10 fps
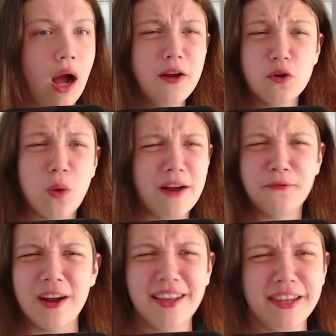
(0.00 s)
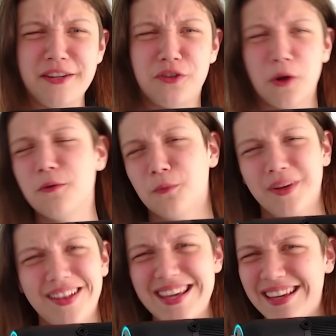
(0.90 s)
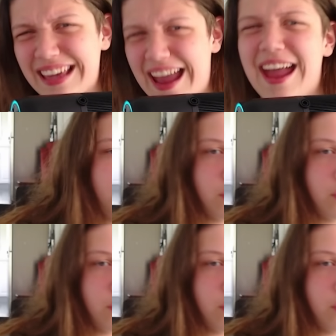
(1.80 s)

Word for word: I quite frankly don't really care.